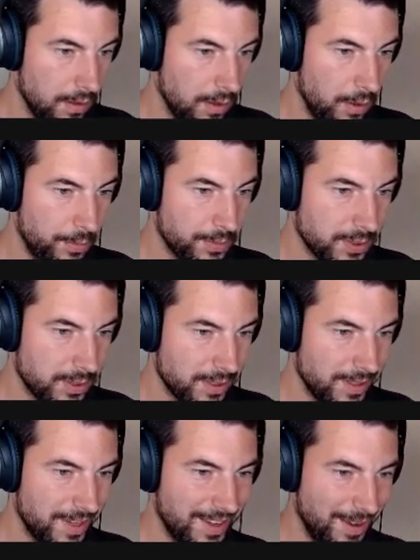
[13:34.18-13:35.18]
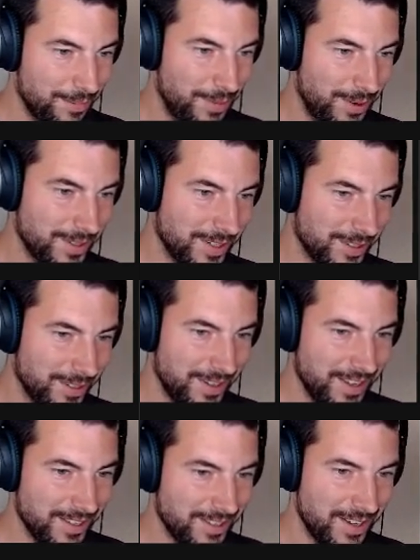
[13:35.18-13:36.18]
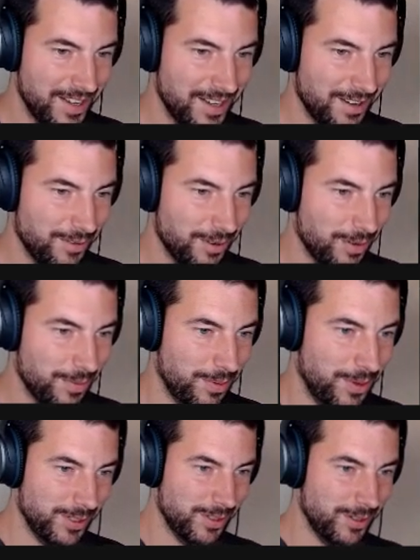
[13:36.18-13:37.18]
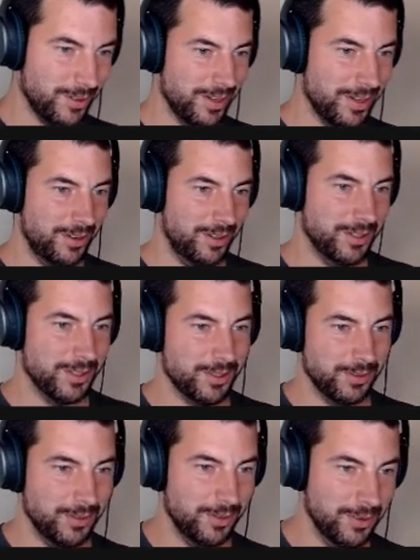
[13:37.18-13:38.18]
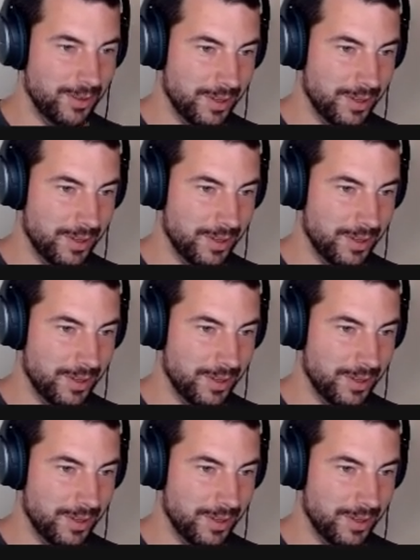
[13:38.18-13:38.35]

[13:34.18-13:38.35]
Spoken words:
Oops, I'm pointing to the entirely wrong repository. Also,